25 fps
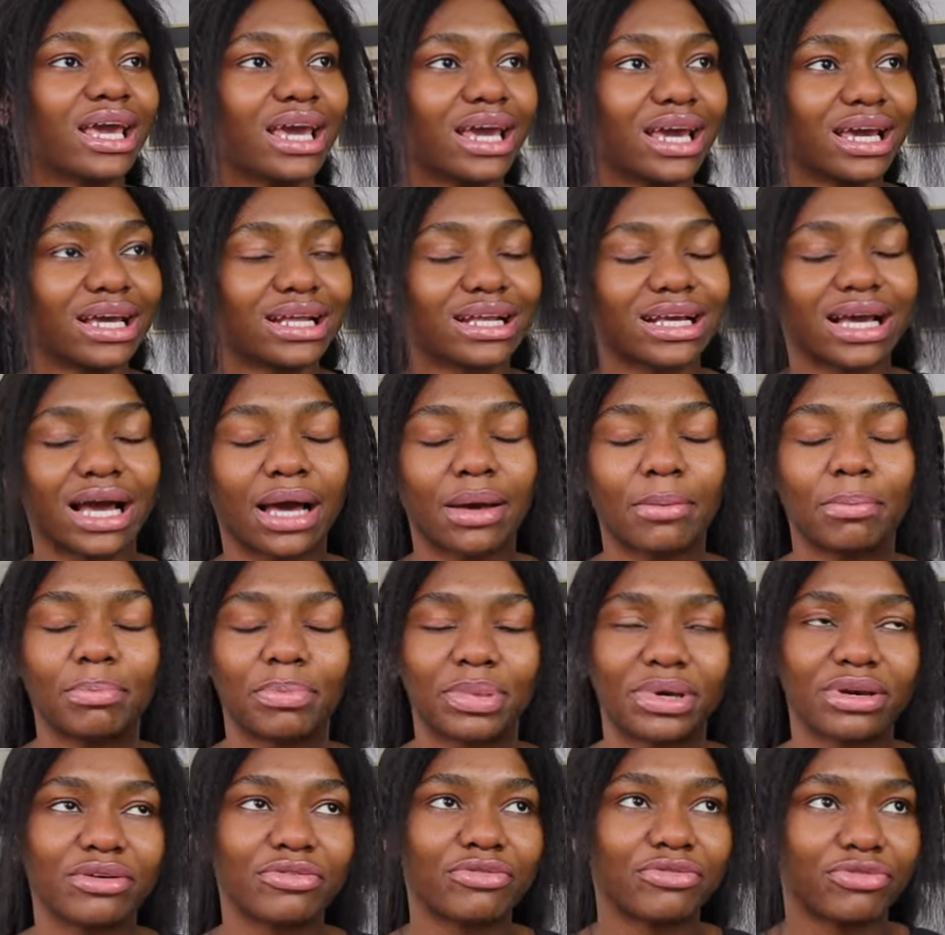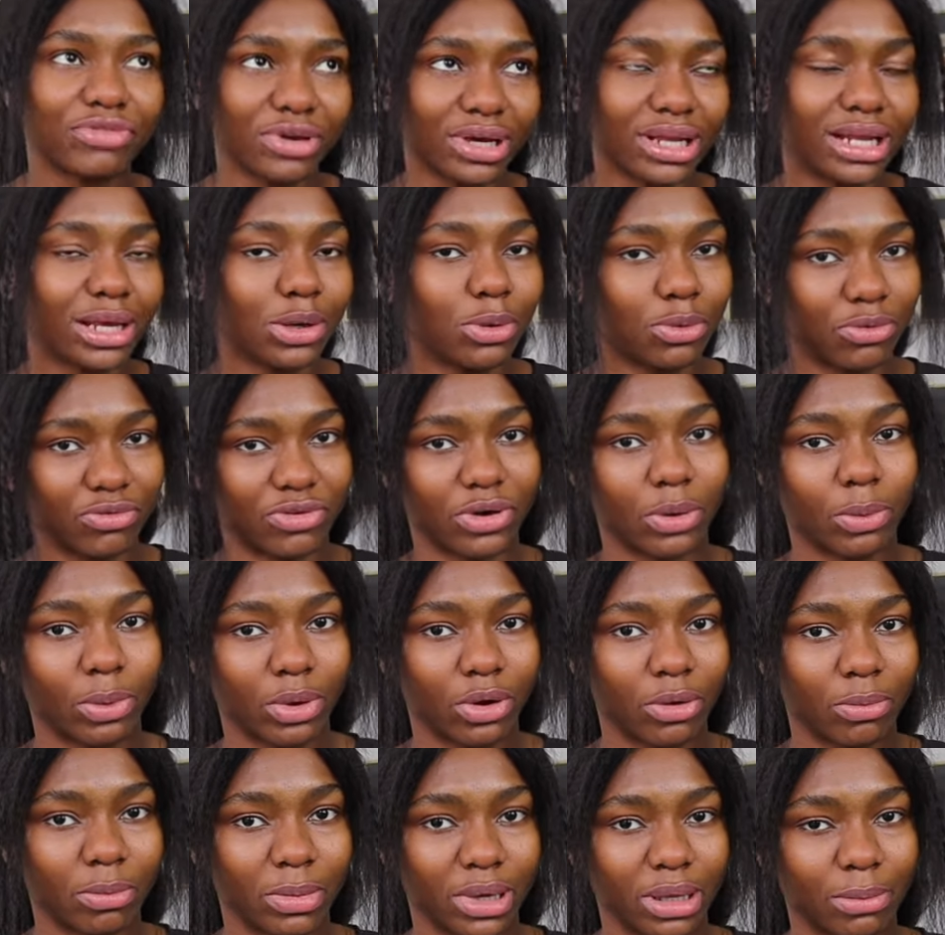it can be really
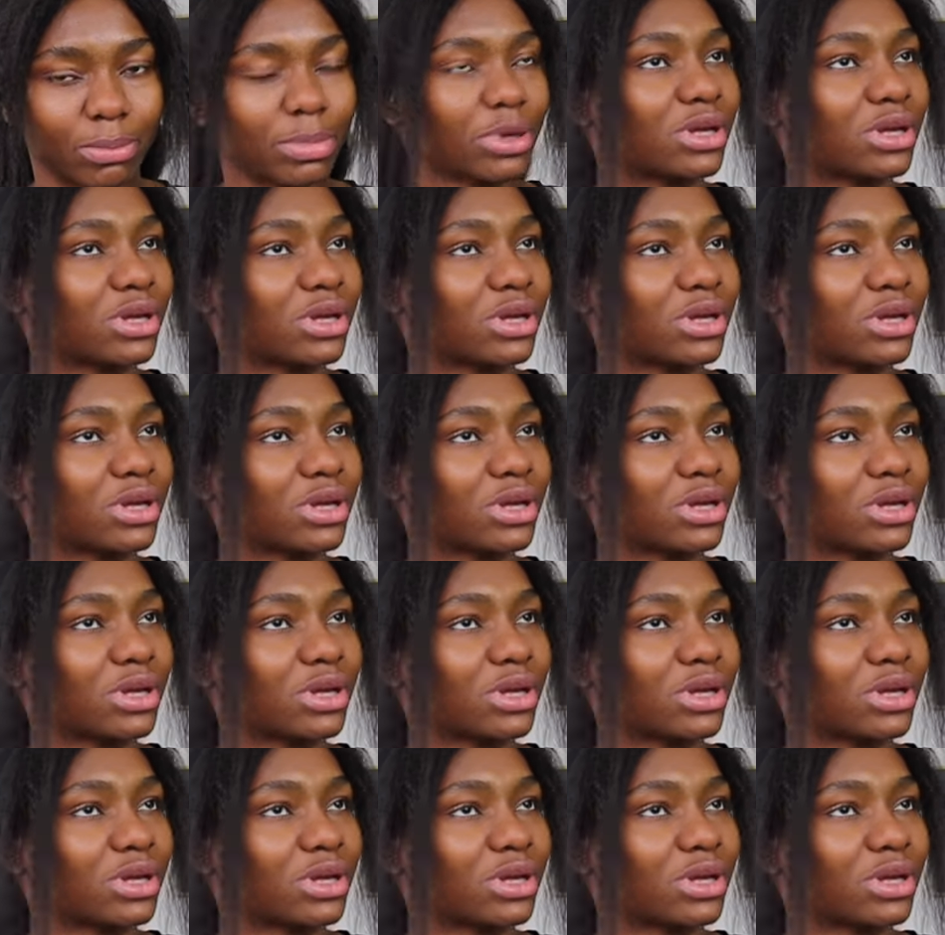overwhelming.